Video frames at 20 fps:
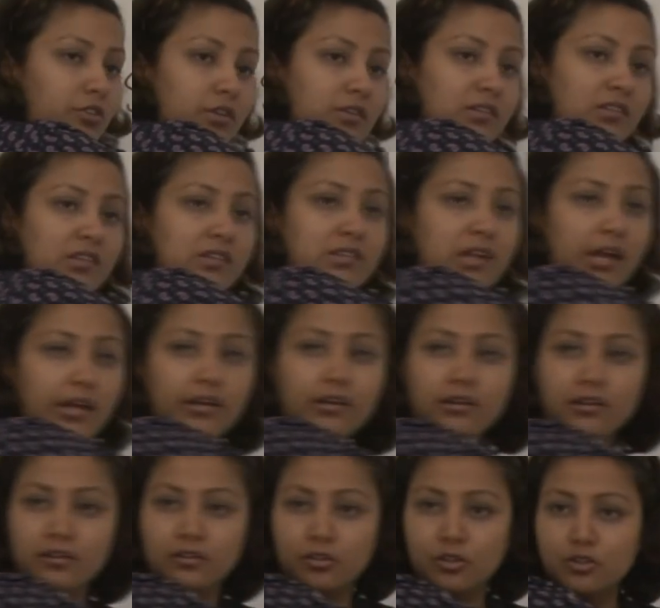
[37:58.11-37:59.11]
risk side.
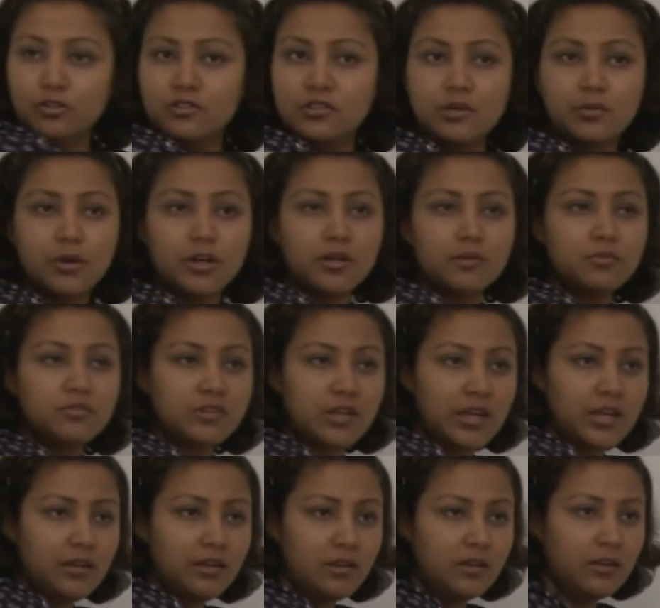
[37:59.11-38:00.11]
Do you see what I am
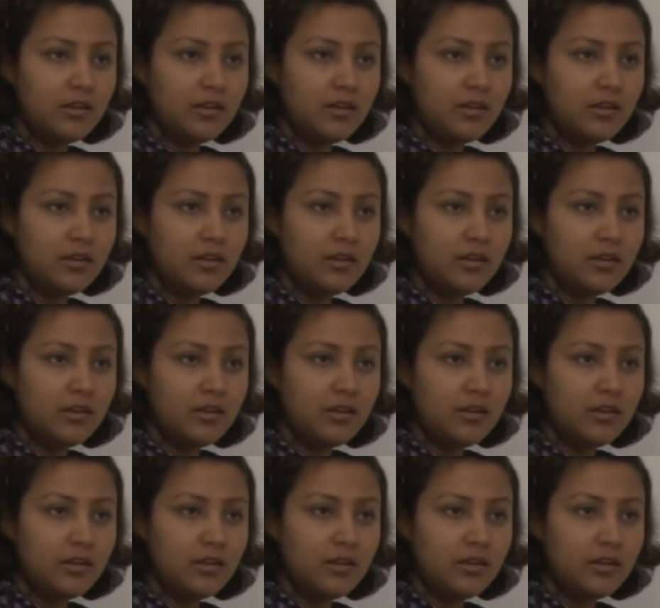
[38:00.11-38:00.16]
saying?